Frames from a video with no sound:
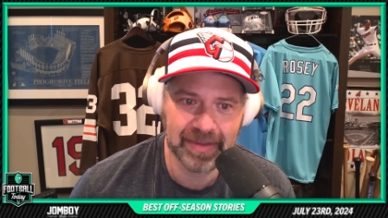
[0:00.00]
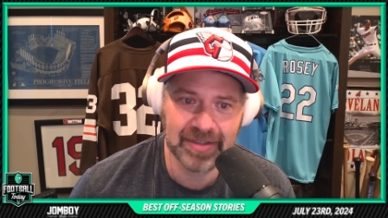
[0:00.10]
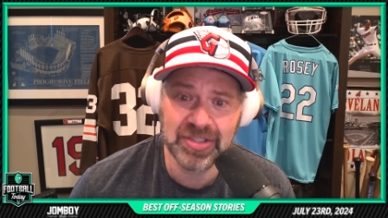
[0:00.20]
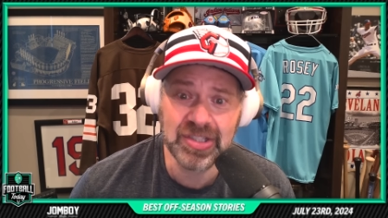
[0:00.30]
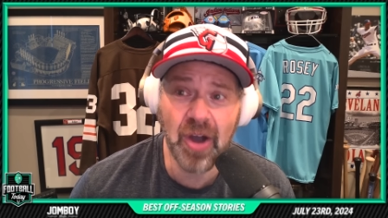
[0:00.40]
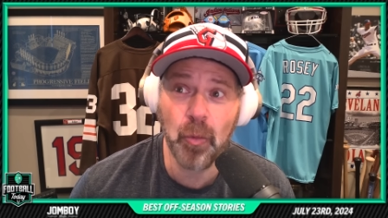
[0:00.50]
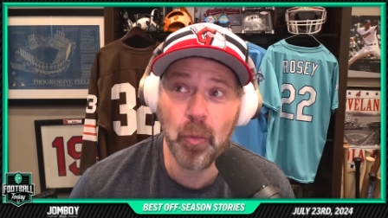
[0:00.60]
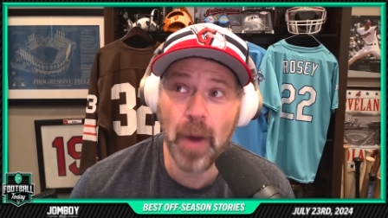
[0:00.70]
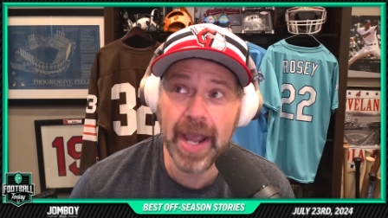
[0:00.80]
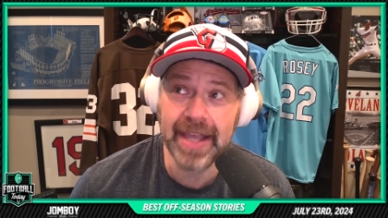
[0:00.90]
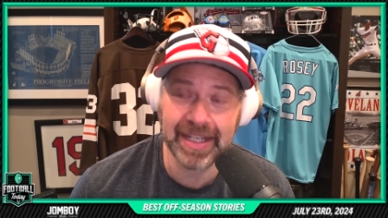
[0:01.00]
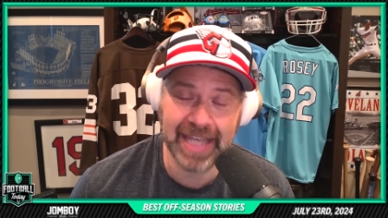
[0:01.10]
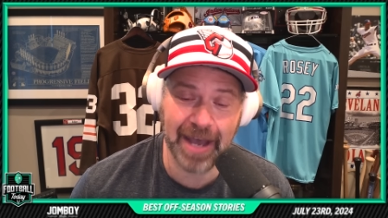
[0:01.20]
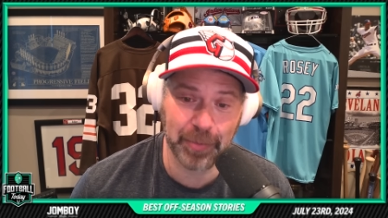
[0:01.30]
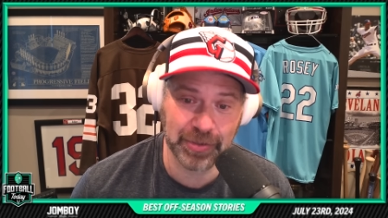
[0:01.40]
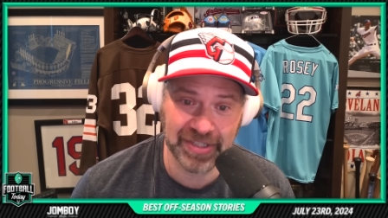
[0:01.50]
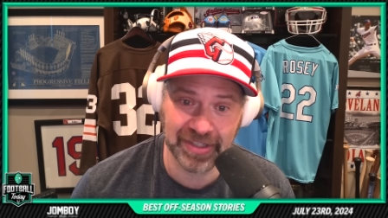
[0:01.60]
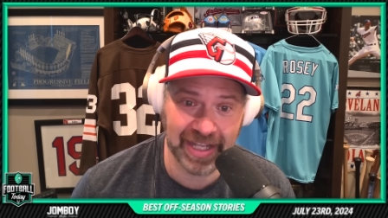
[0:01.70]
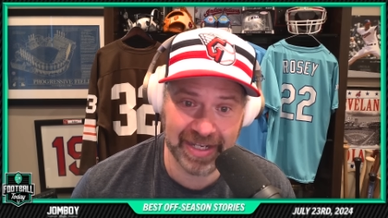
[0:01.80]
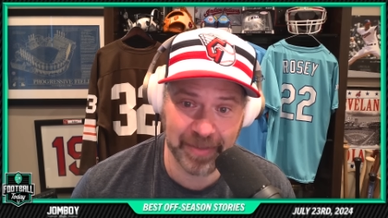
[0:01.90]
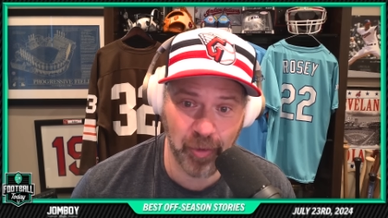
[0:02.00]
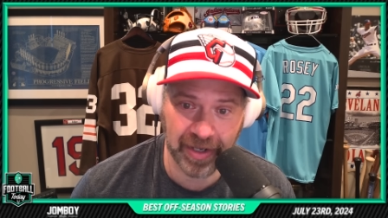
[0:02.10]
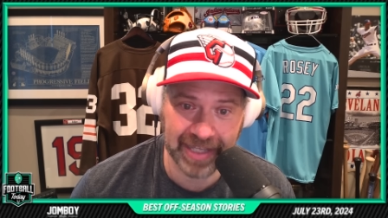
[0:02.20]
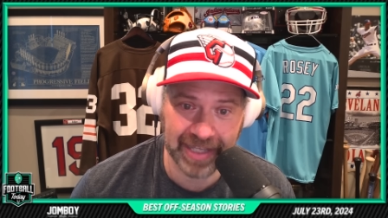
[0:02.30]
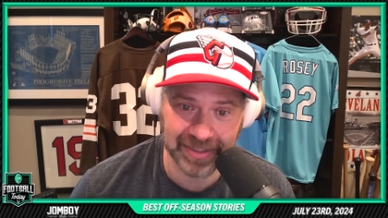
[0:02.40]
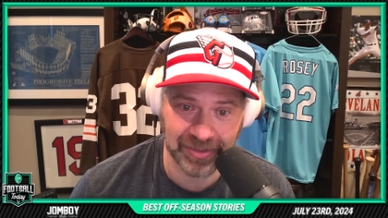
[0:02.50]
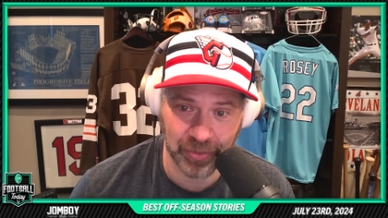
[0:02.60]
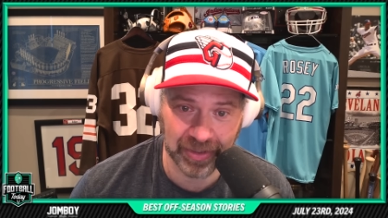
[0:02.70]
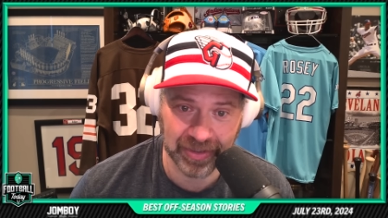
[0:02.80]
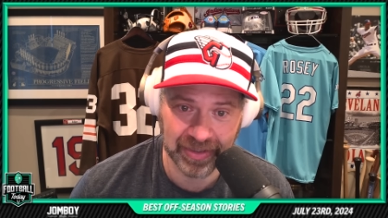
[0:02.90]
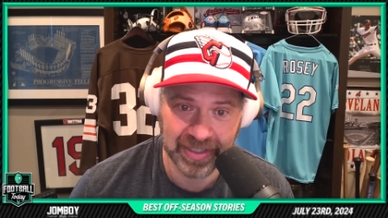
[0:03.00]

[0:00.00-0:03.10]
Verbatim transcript: There's no way the Cowboys could let him walk out the door